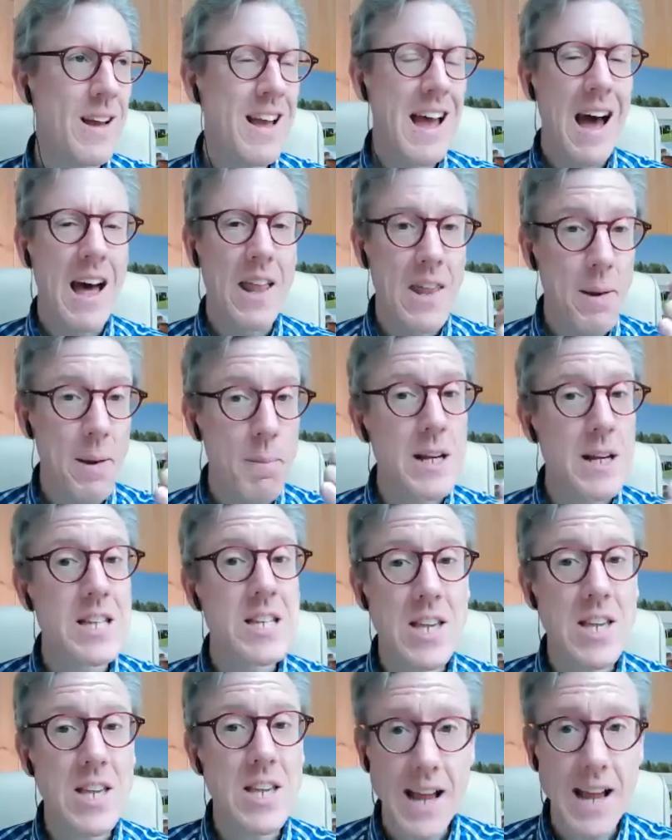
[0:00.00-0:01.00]
And then my
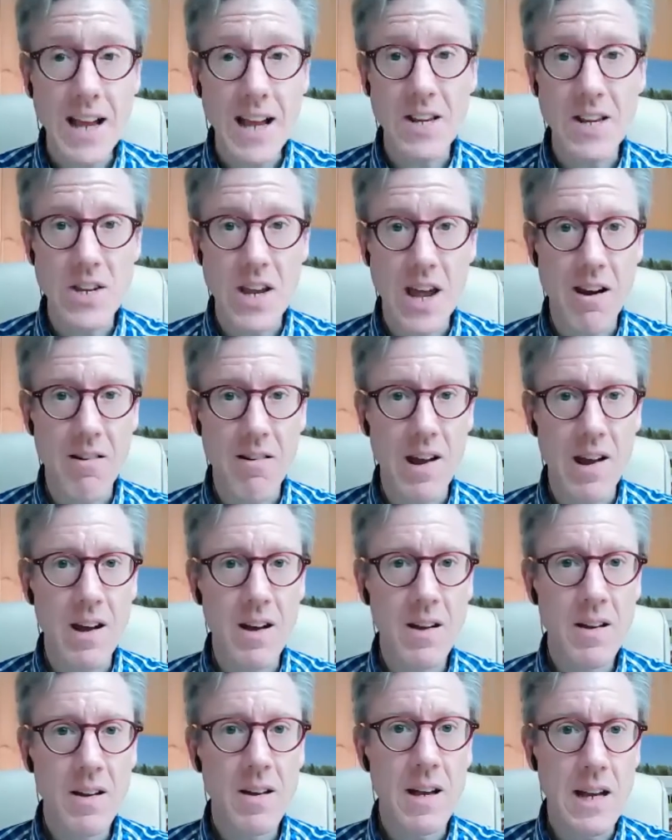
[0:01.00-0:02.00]
second area
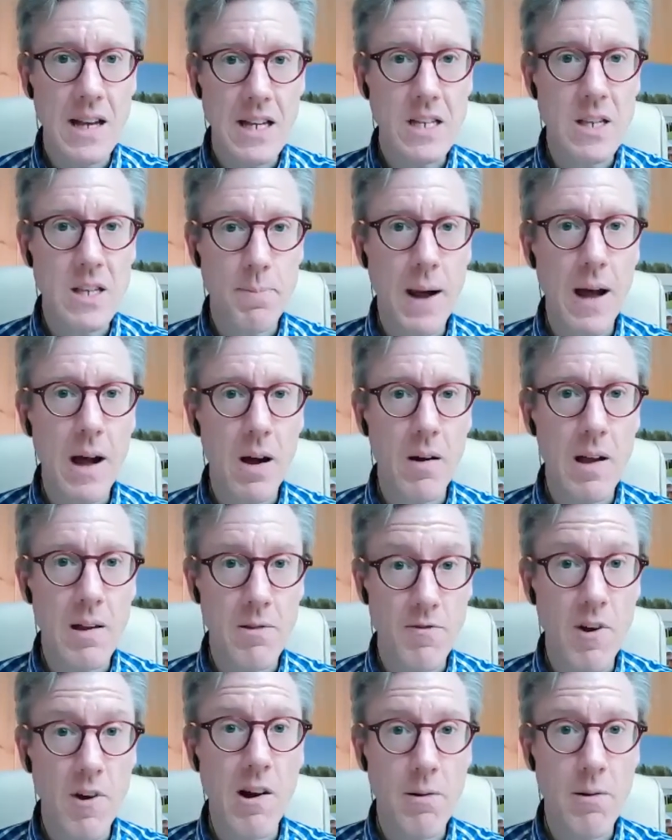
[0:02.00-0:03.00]
is about
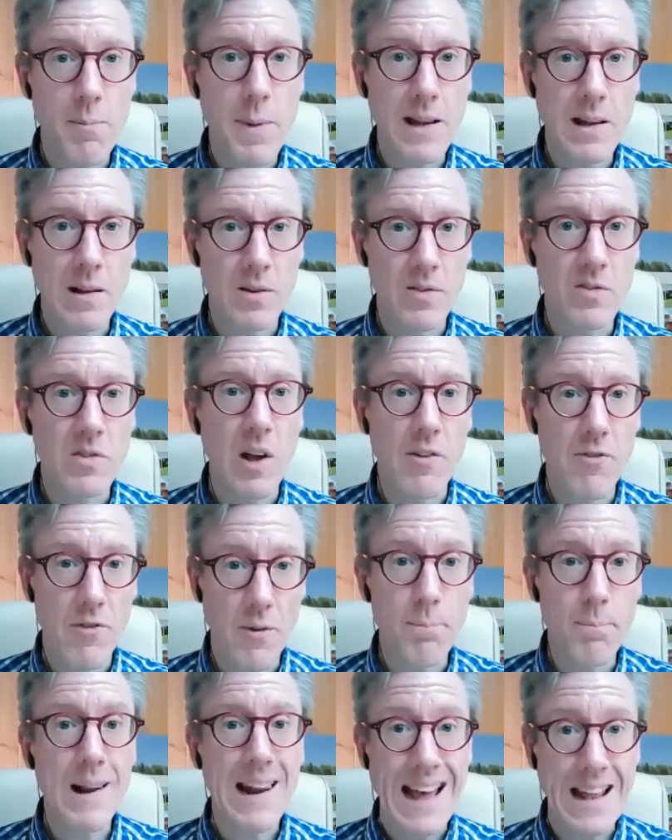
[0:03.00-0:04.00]
environmental stuff
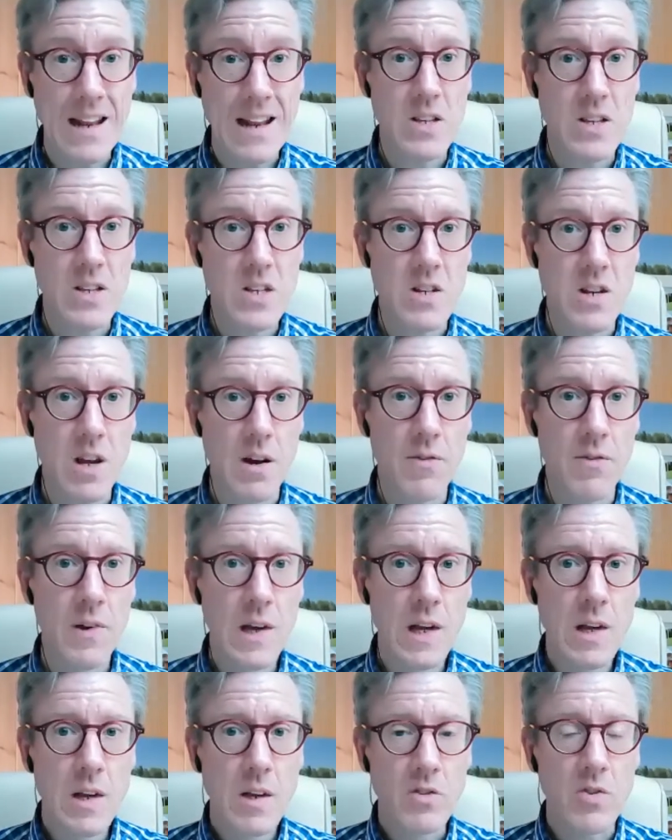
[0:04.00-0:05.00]
and planet stuff.
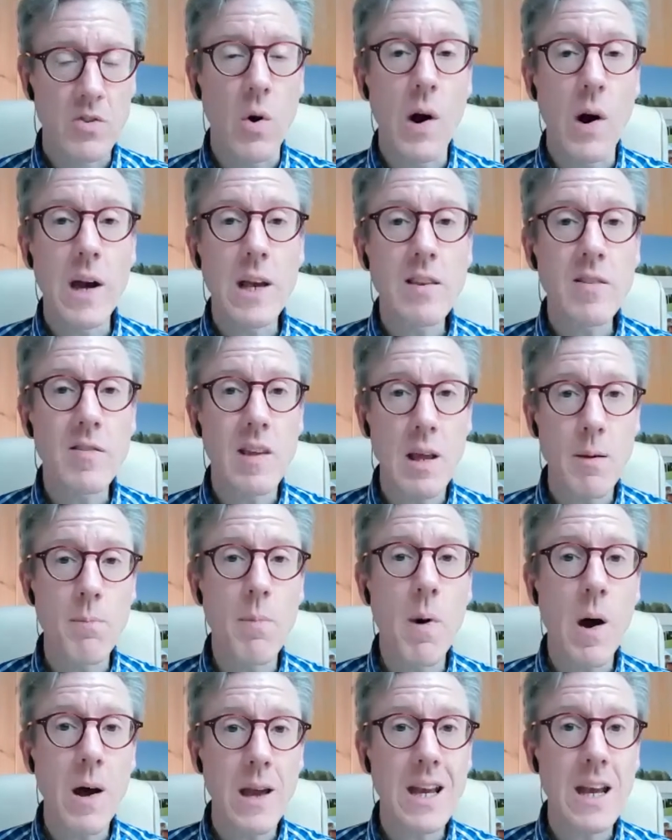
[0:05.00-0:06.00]
So I see
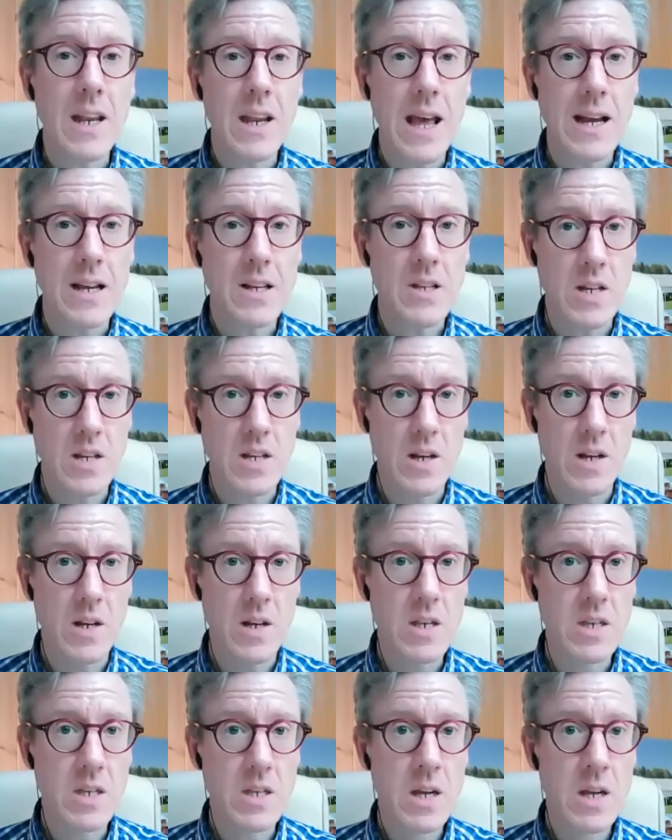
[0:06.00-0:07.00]
my
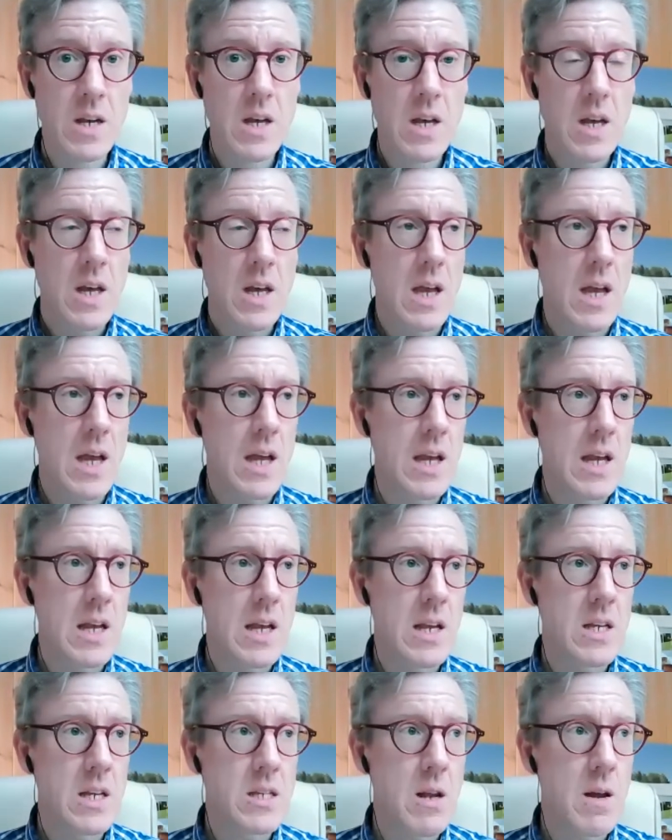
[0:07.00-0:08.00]
connectedness
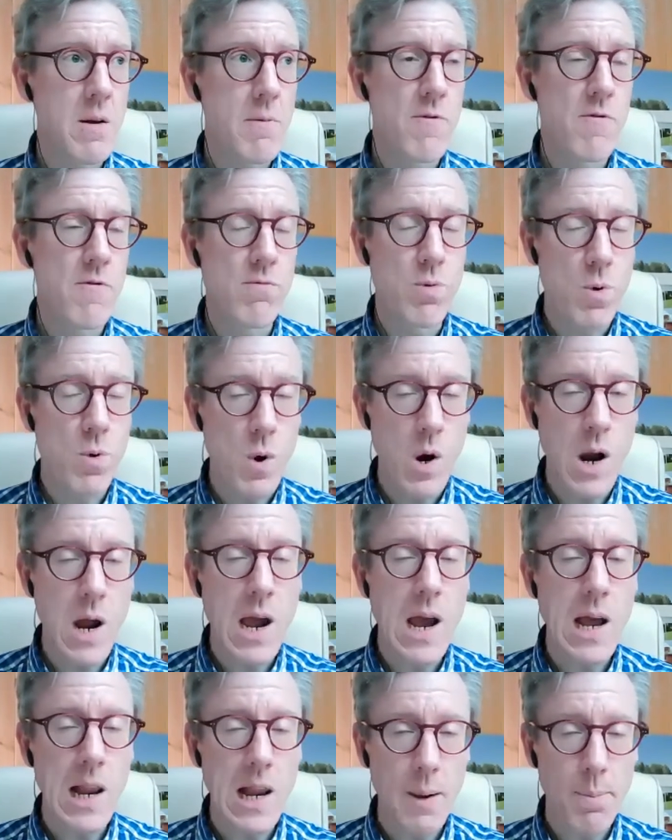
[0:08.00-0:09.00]
is
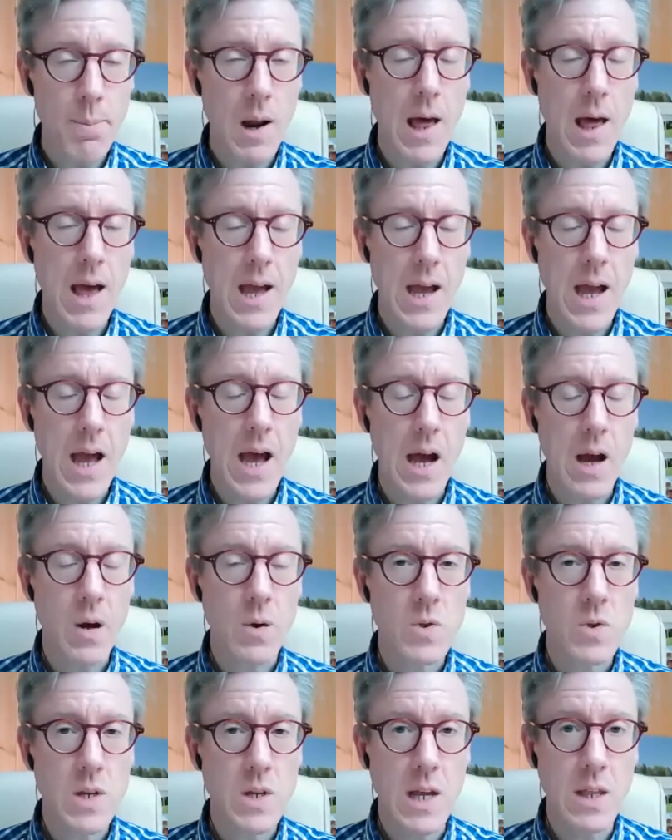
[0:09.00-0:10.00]
really playing
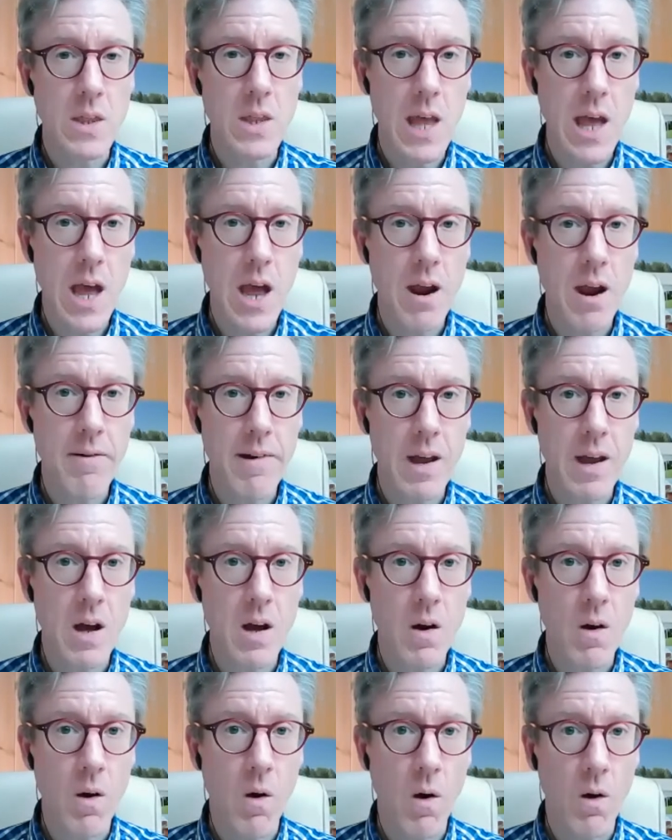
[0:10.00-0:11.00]
out in the
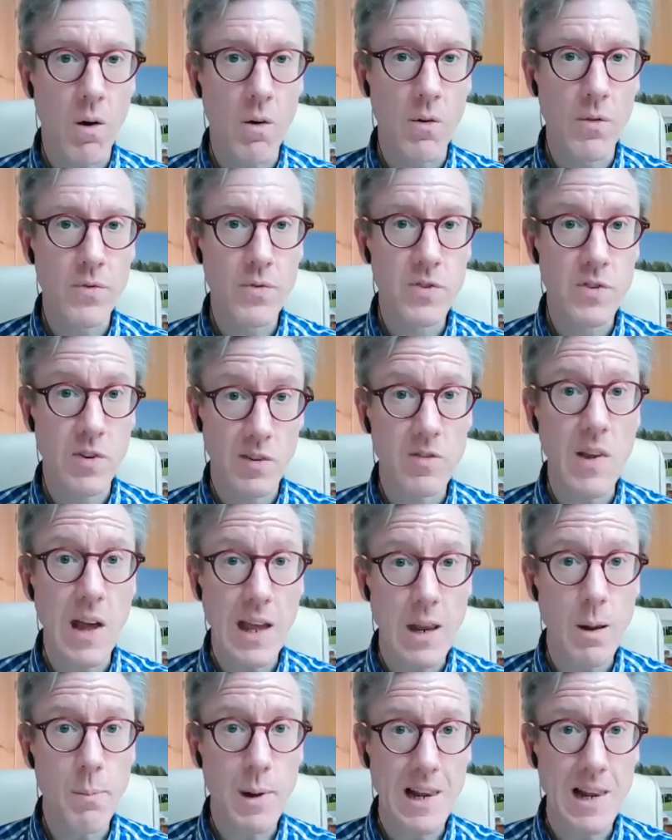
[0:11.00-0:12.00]
area of
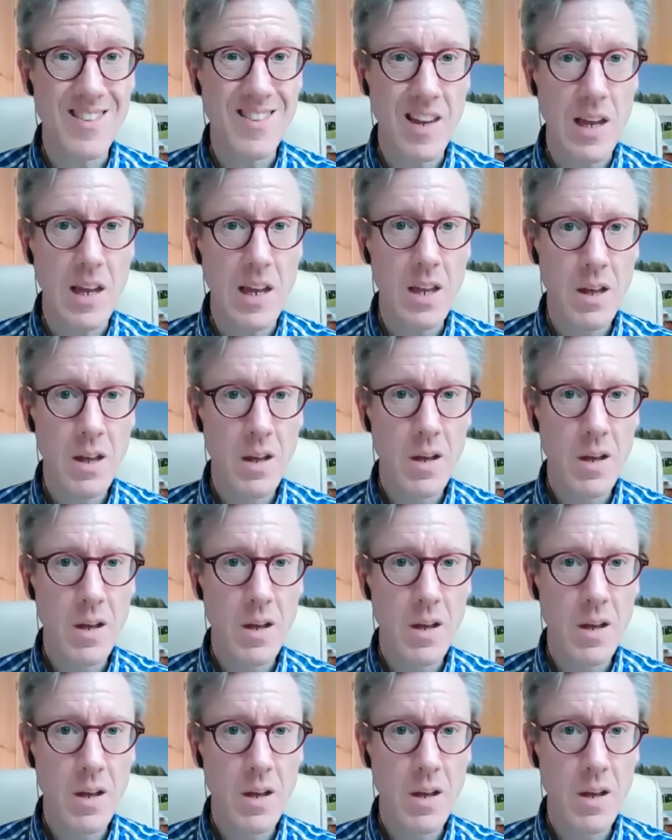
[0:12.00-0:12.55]
sustainability.